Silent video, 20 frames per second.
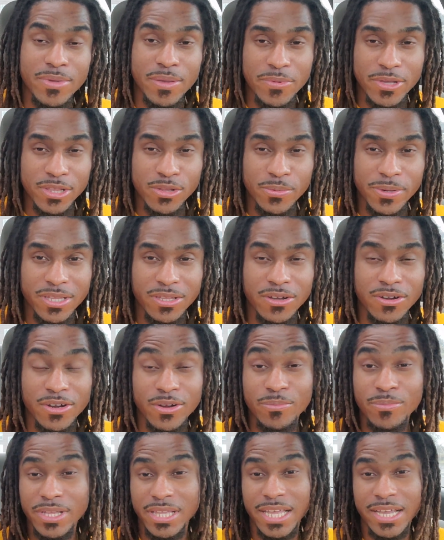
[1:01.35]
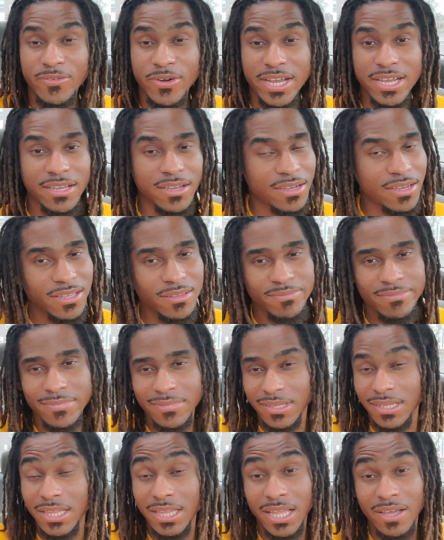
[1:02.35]
Maybe a little bit longer, but like right here,
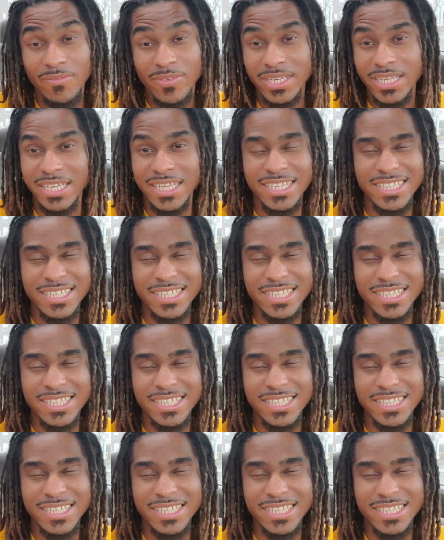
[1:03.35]
loving it.